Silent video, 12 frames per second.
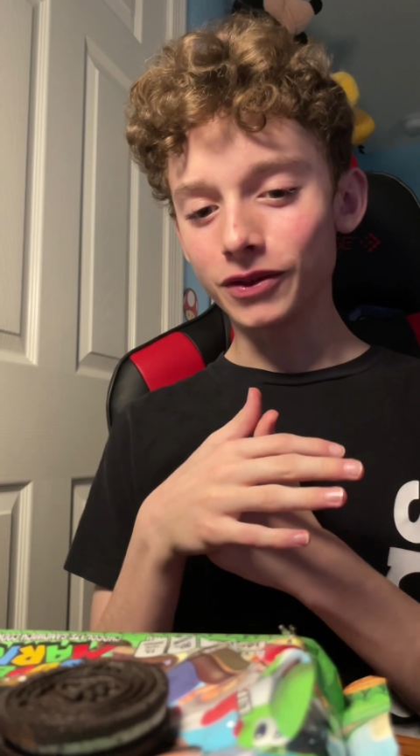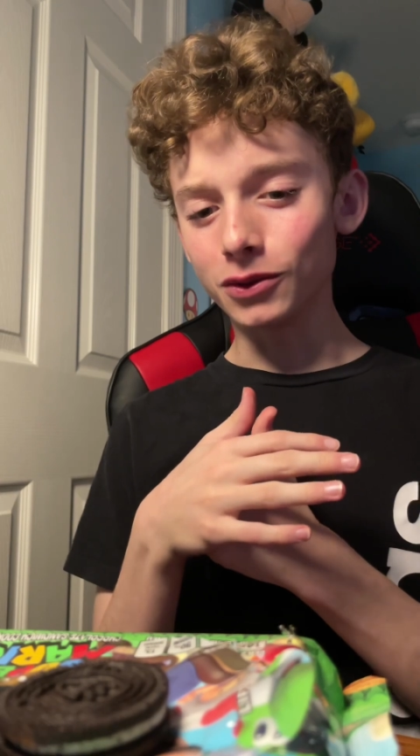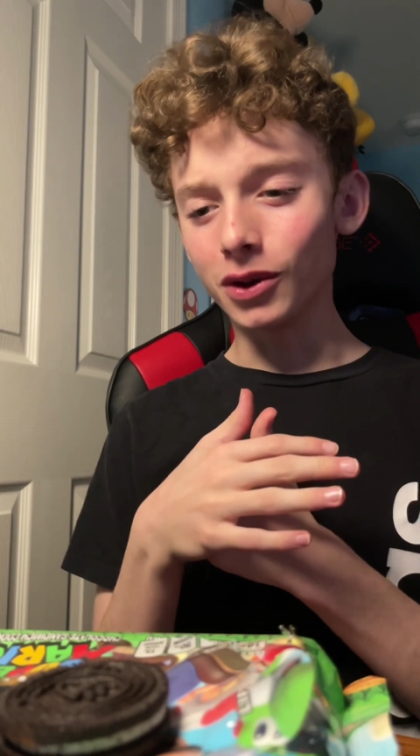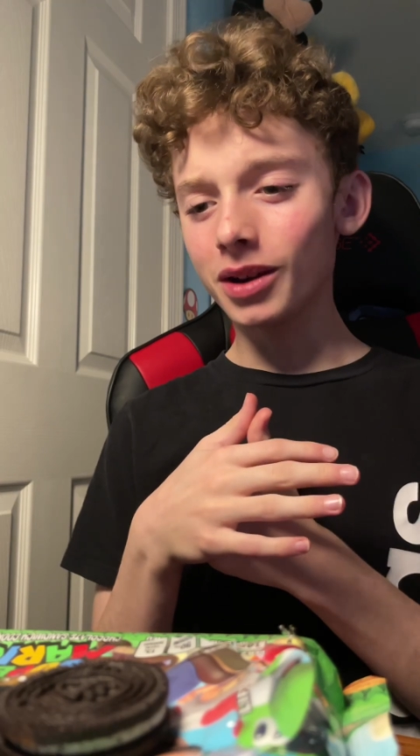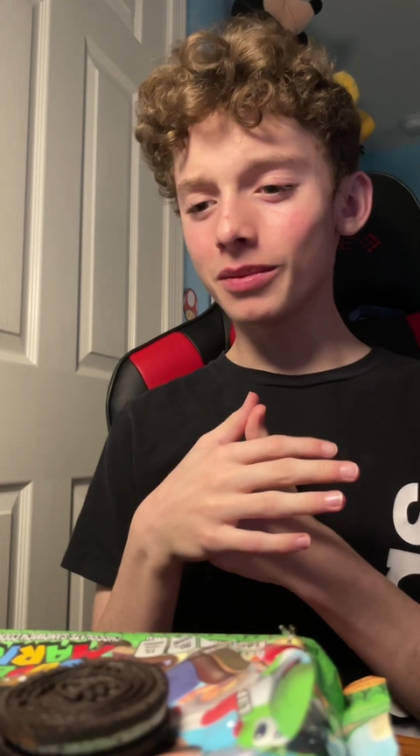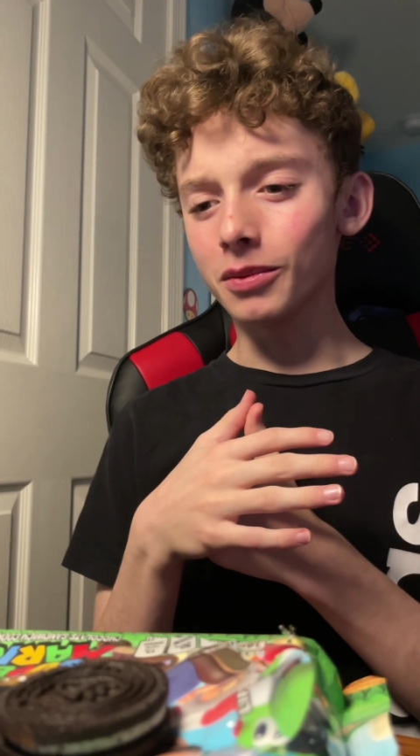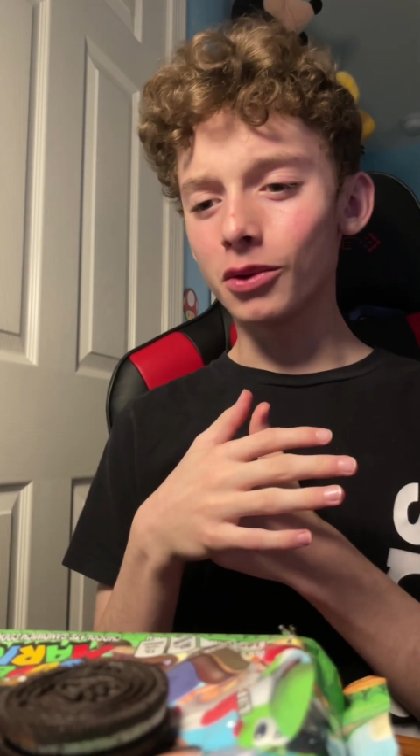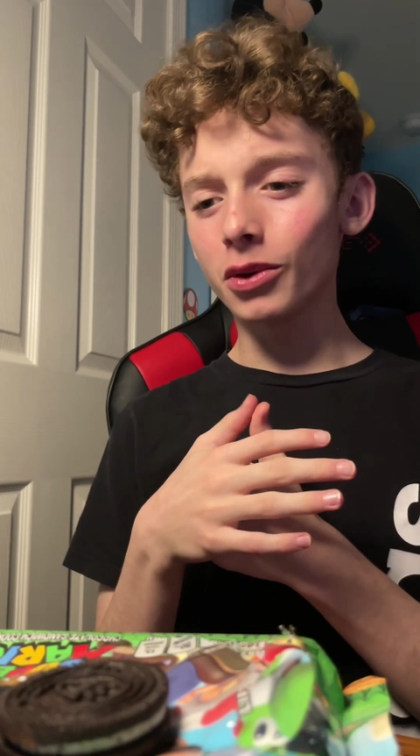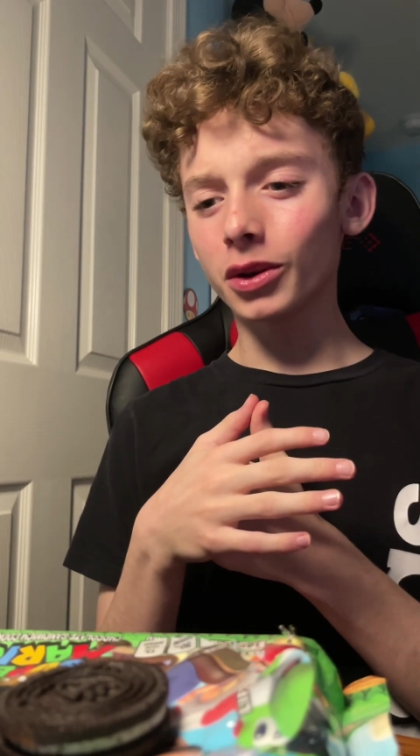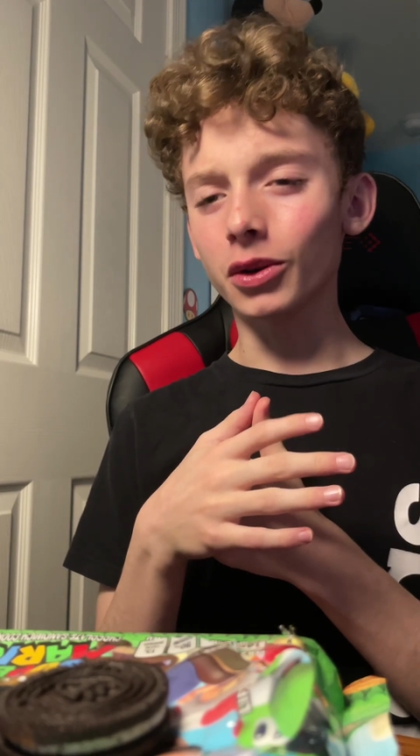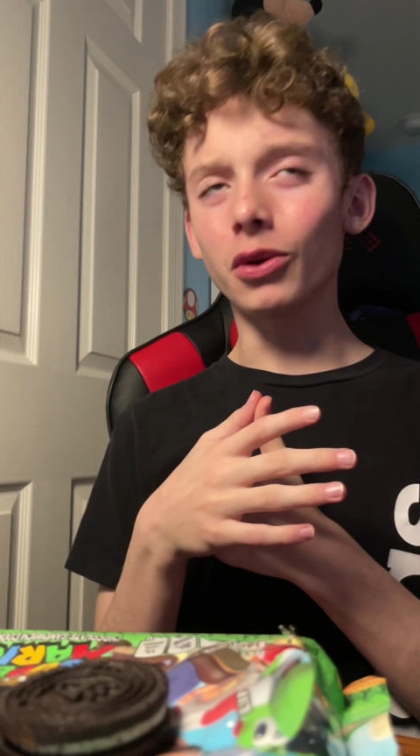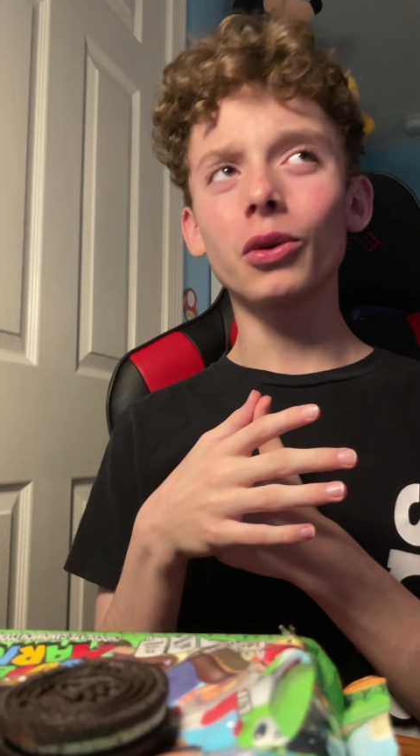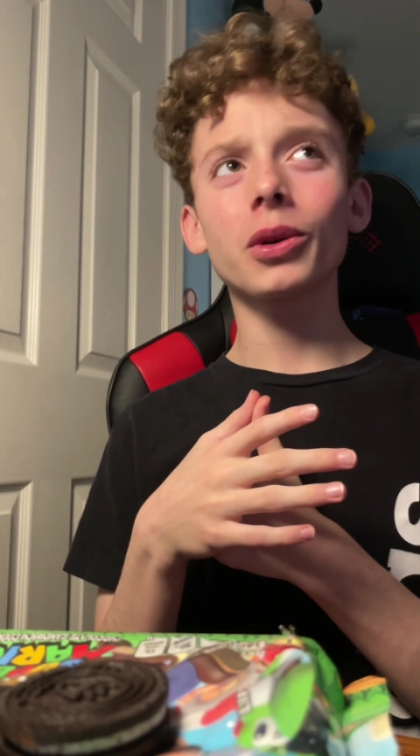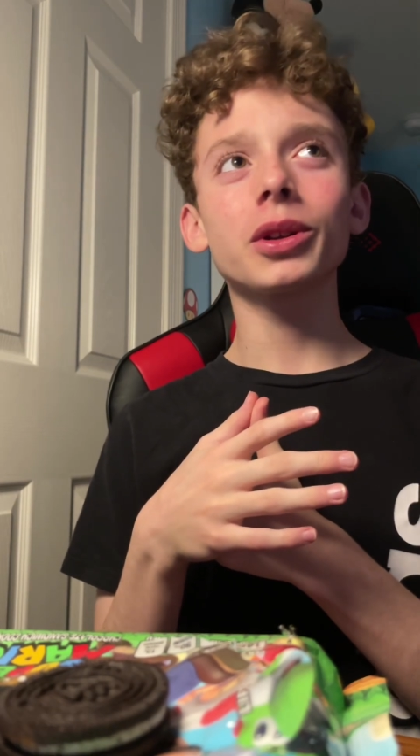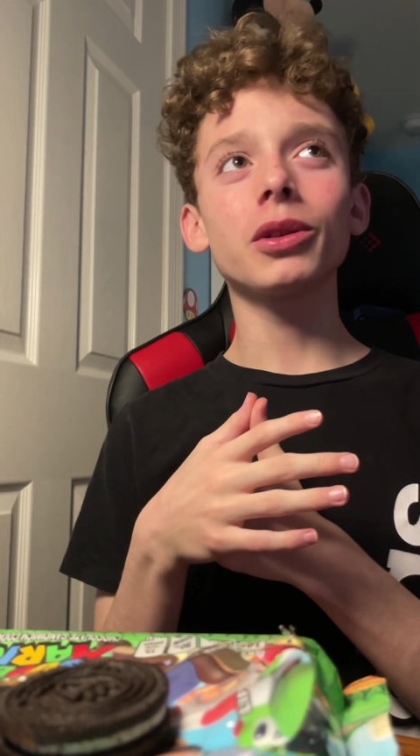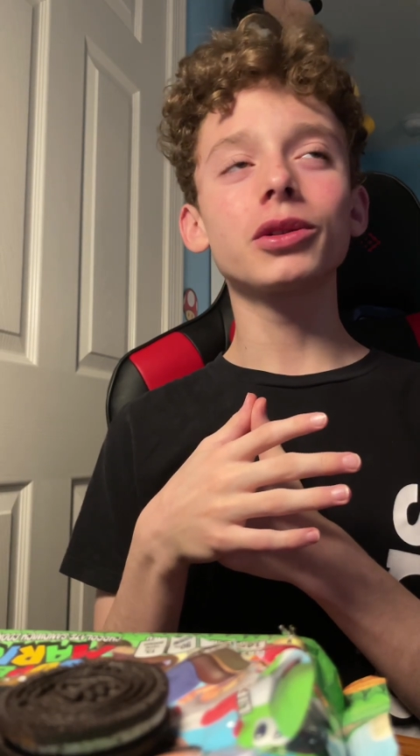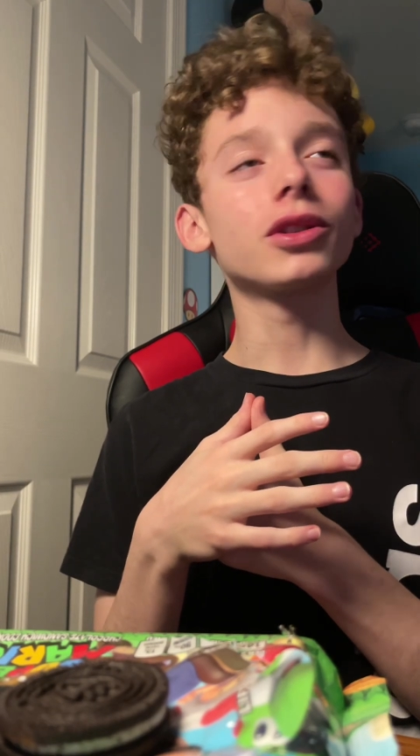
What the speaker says: you want more Oreo